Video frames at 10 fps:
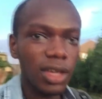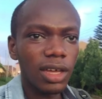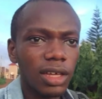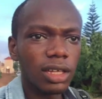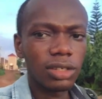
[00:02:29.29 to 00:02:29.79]

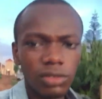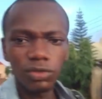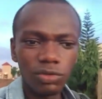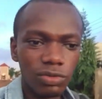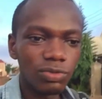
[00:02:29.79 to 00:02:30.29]
And
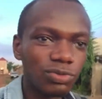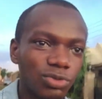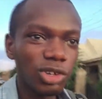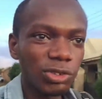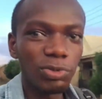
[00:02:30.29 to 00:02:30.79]

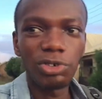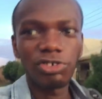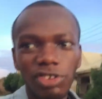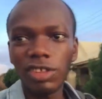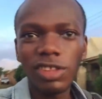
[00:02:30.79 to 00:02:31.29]
what
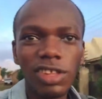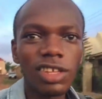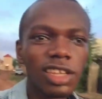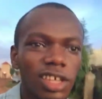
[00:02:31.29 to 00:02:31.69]
was just